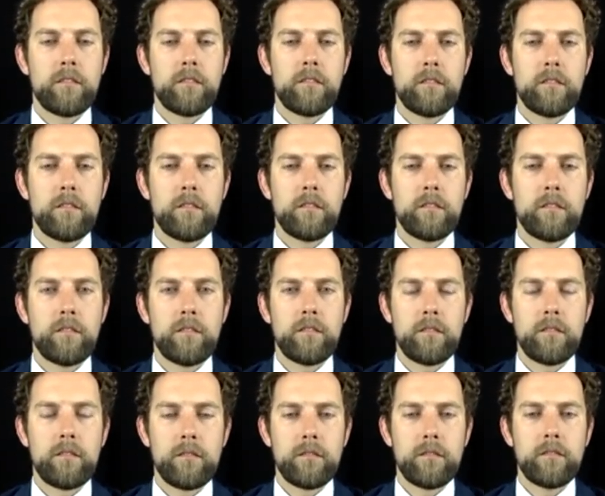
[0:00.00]

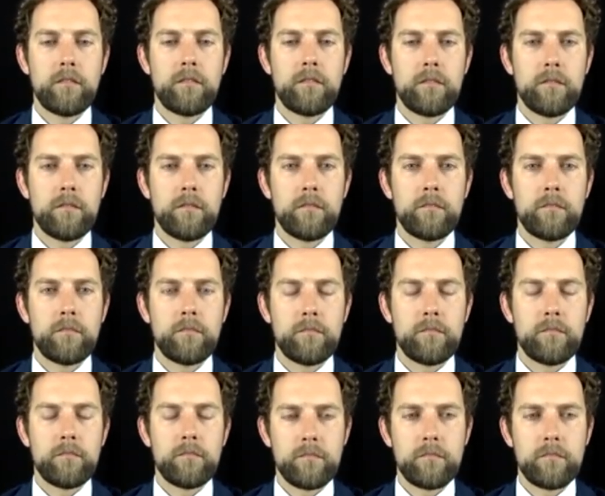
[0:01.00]

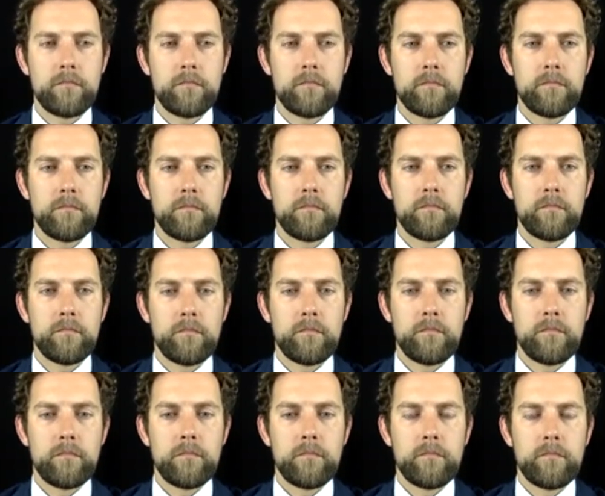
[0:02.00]

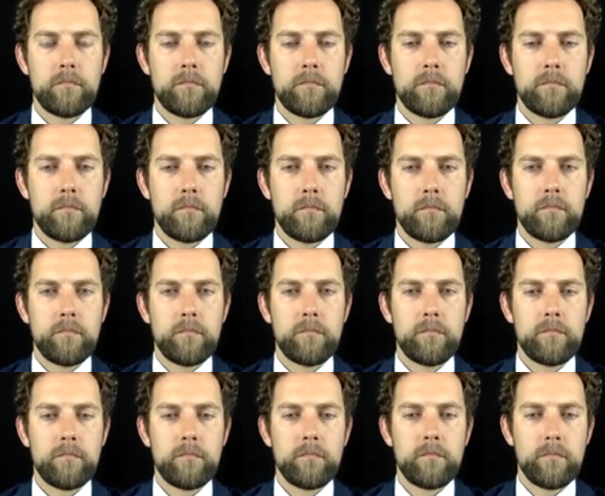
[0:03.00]

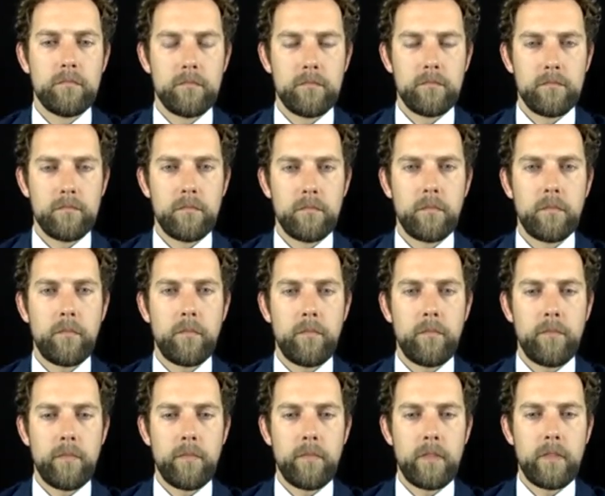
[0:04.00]

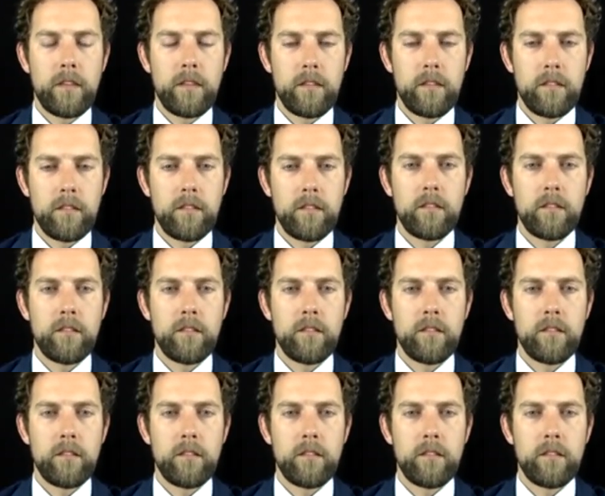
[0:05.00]
This person isn't speaking.